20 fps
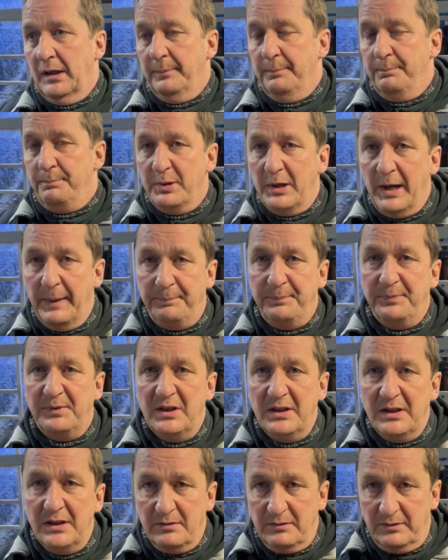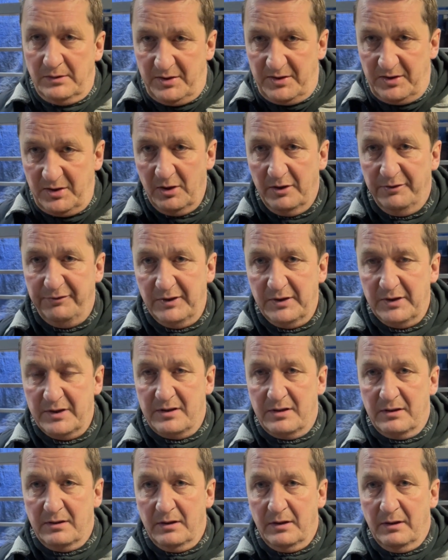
prep the surface